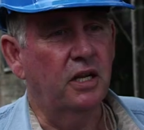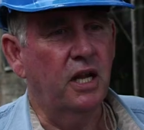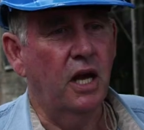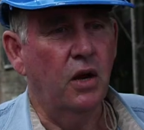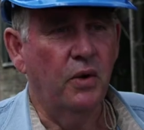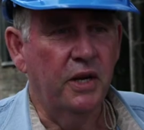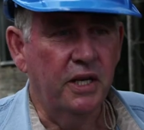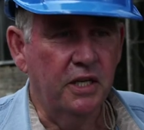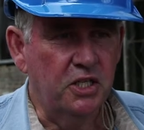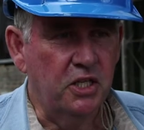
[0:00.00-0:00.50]
a
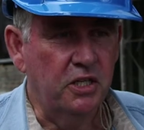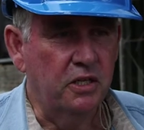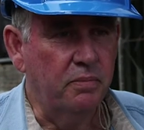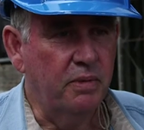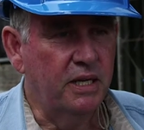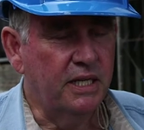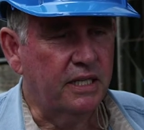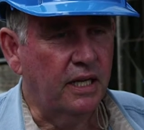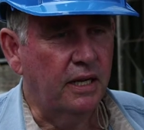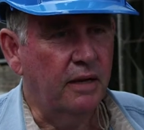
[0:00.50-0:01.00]
low energy
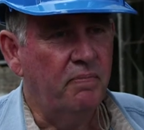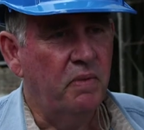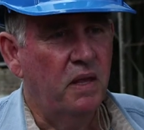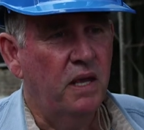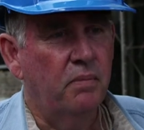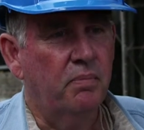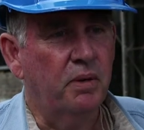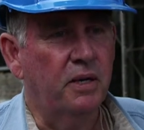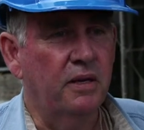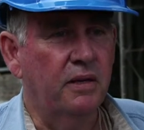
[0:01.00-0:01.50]
emitter,
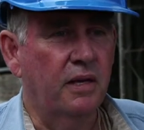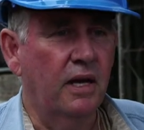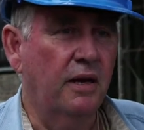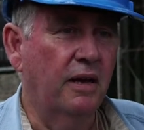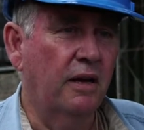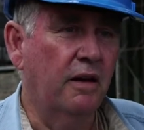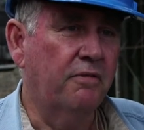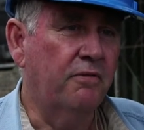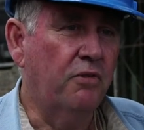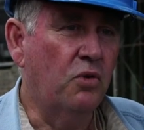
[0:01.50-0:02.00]
but
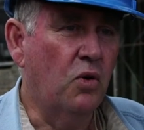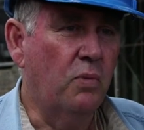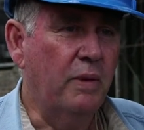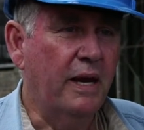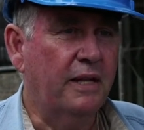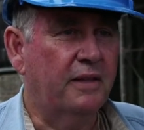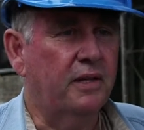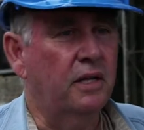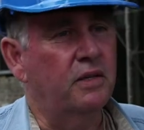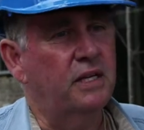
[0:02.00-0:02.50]
a, a
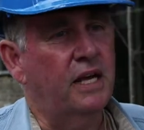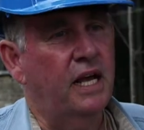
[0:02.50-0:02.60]
format that